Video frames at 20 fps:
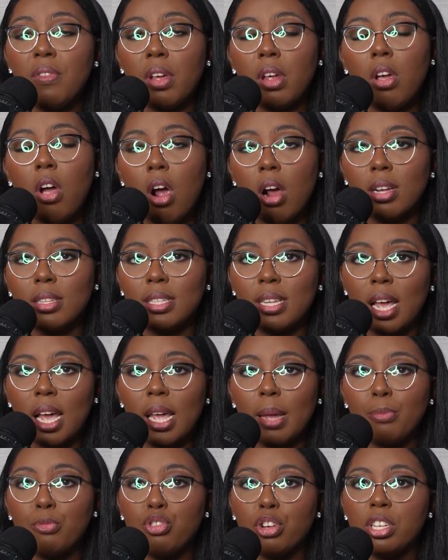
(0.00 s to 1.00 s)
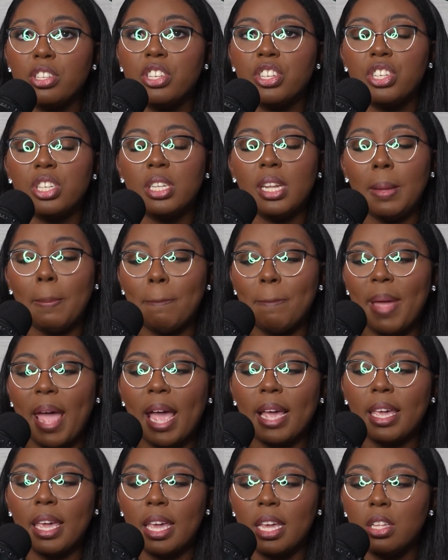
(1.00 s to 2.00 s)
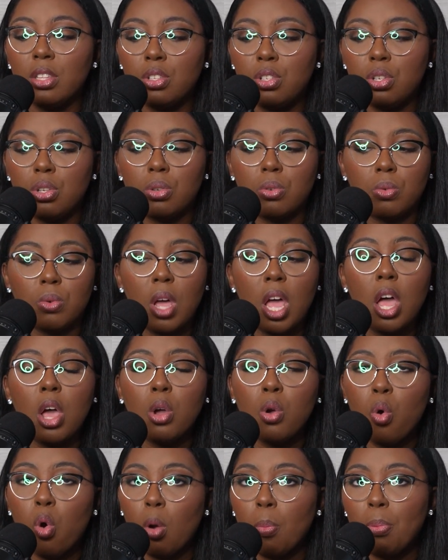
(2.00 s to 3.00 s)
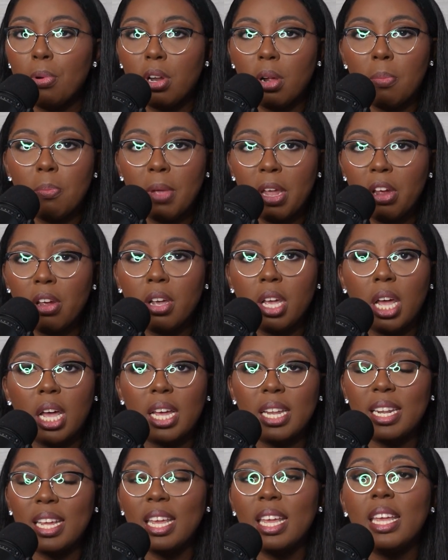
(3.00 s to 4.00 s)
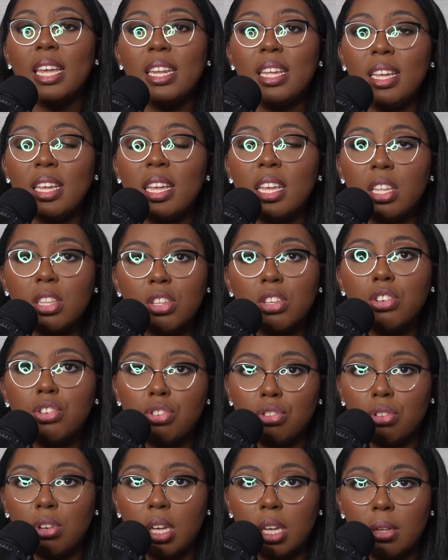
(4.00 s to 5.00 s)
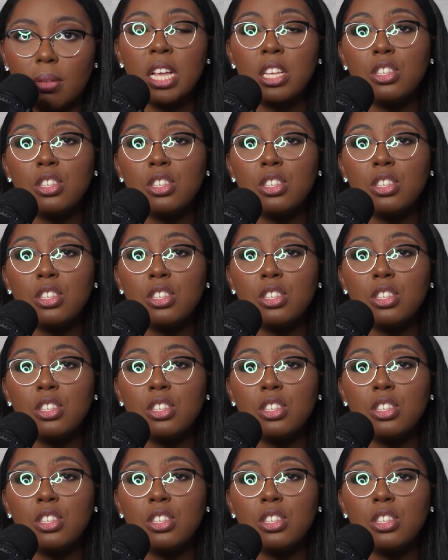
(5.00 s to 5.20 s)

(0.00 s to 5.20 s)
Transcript: very hard time transitioning back into corporate America in any industry.